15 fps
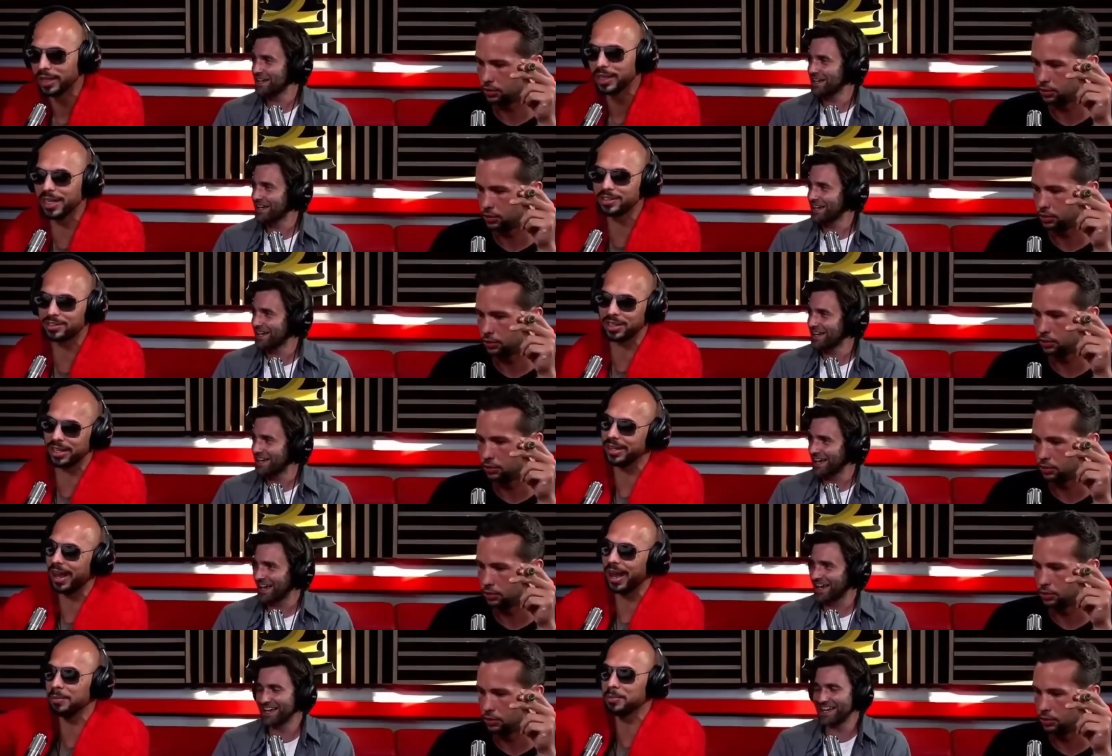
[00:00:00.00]

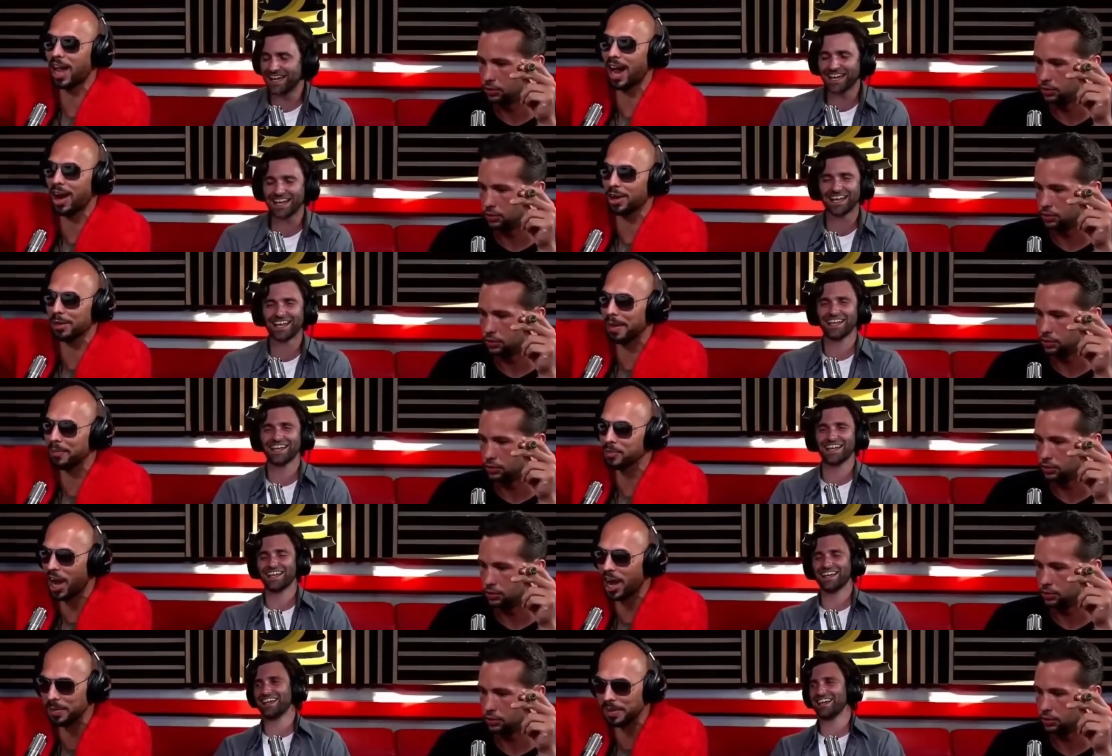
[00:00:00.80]
Speaker 1: Listen, I'm tired of
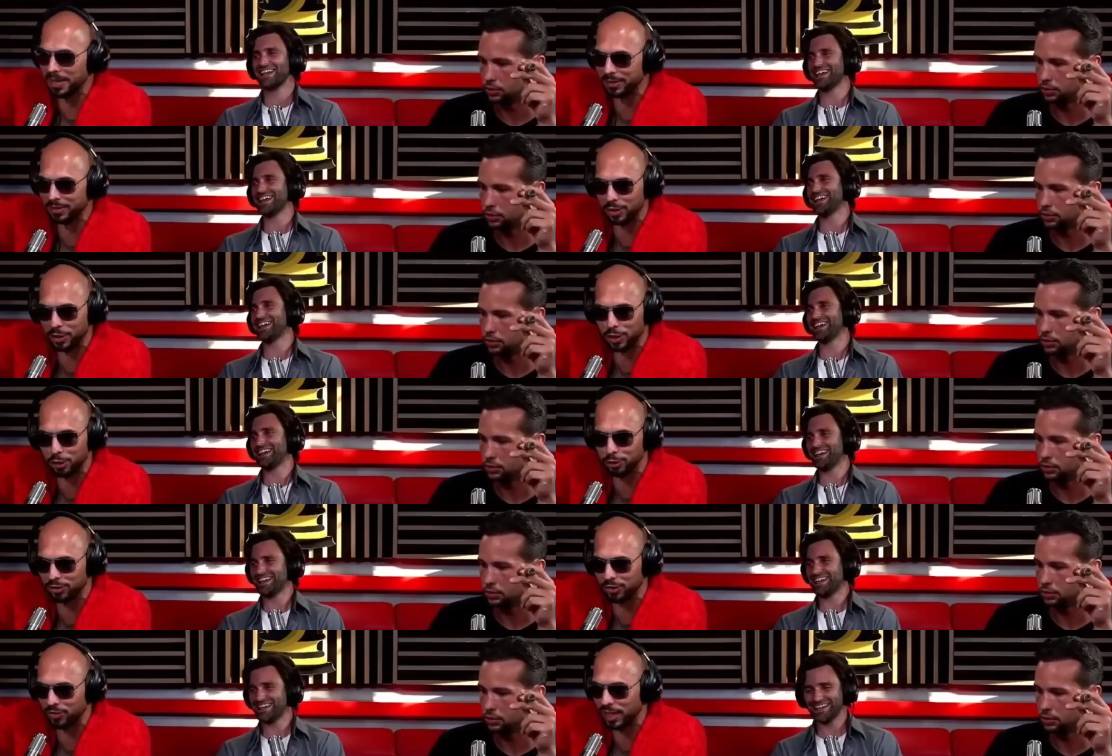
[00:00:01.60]
I'm tired of being
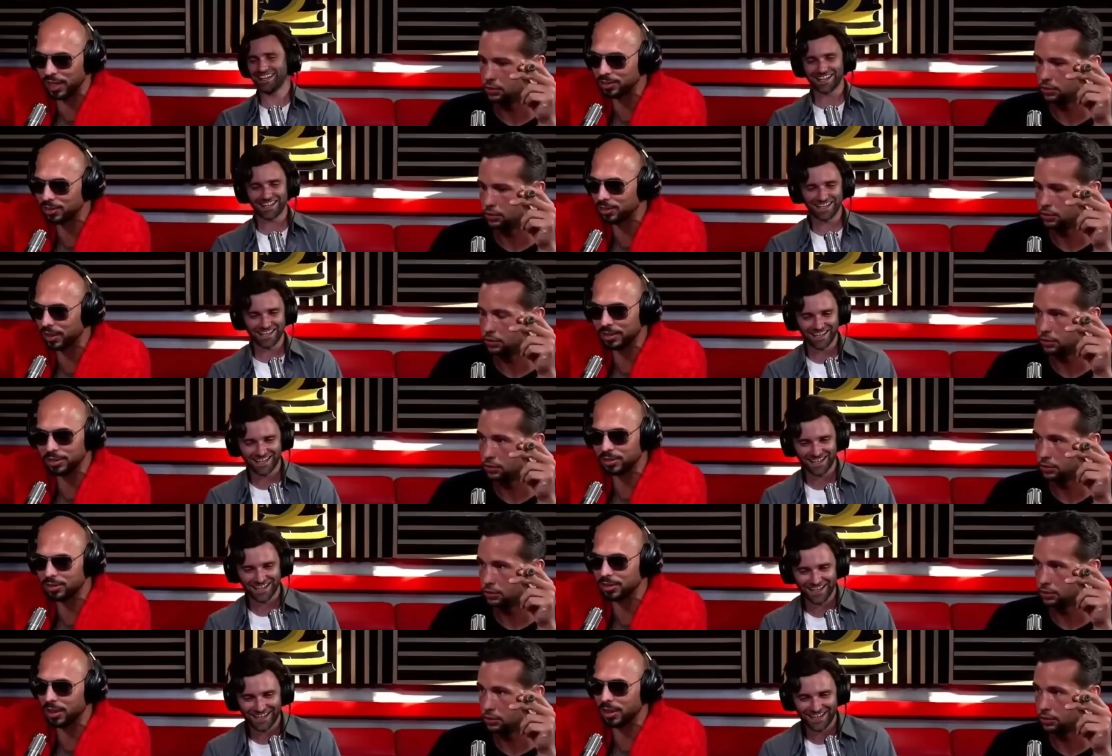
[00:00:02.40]
accused of things. Uh, this is